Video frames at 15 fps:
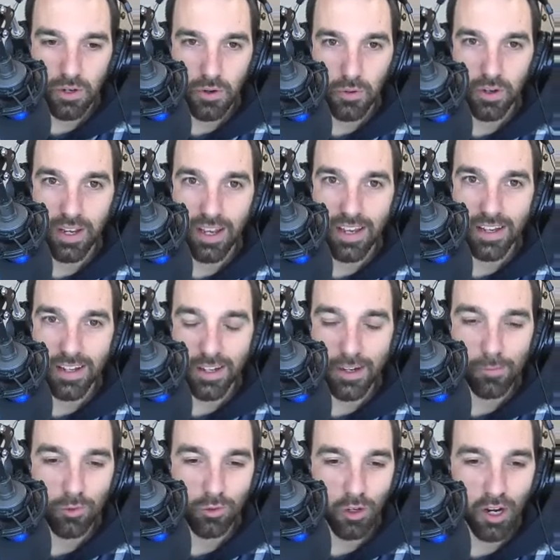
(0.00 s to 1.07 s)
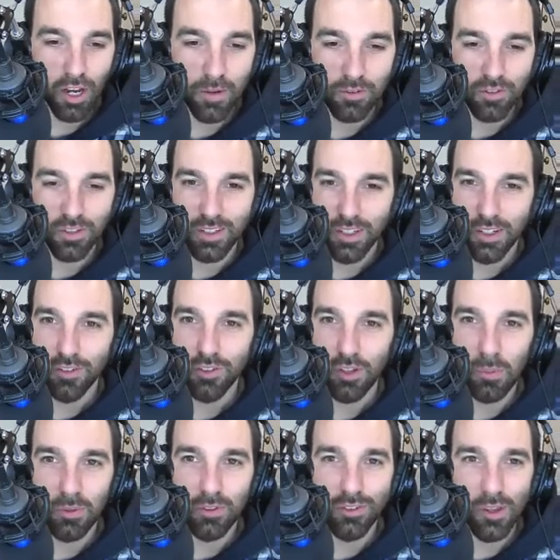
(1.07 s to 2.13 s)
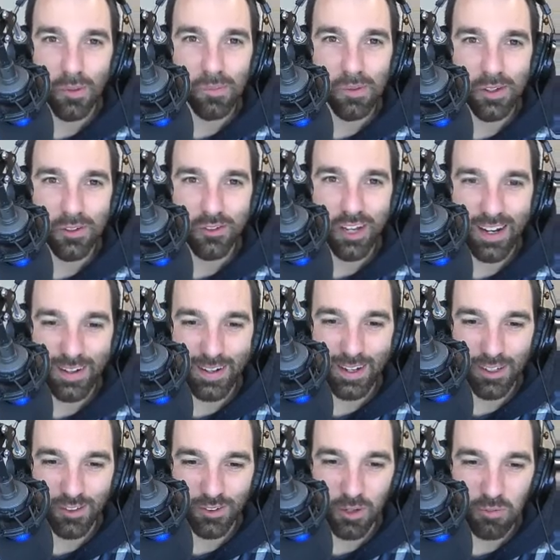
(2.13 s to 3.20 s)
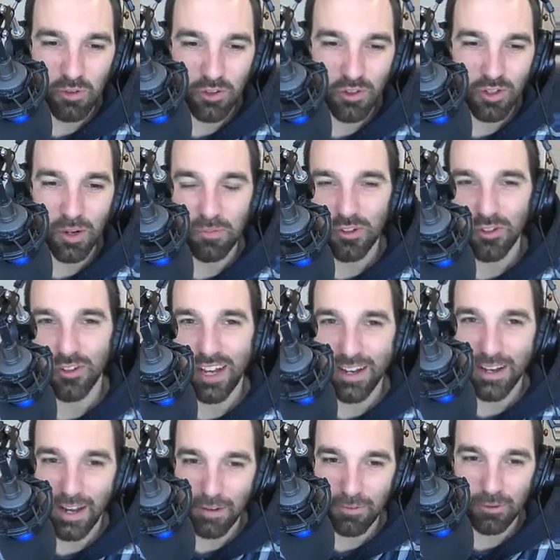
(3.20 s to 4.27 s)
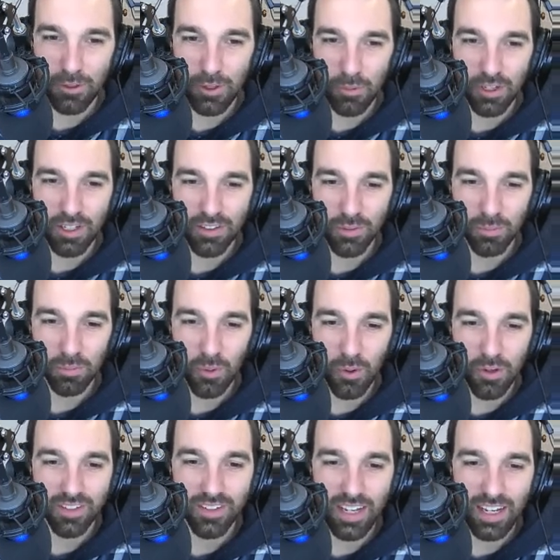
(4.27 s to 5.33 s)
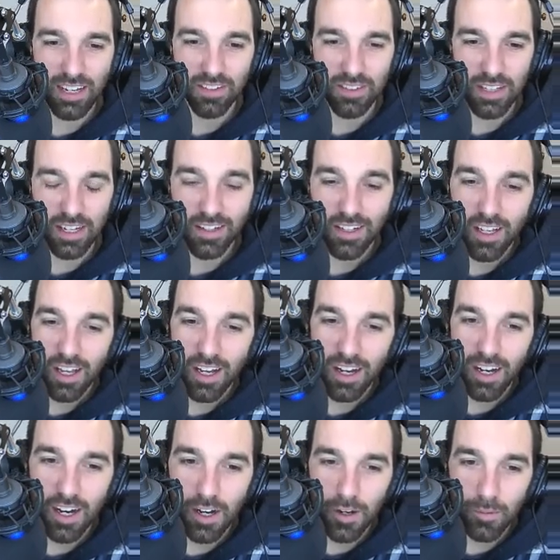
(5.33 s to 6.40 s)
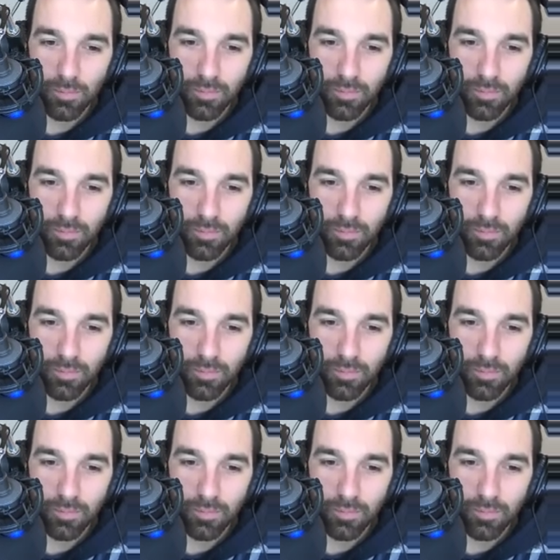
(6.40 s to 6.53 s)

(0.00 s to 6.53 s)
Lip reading: Oh no. Hey, I'm sorry. Someone sent me a chat, guys, and I really want, it's important to ask that.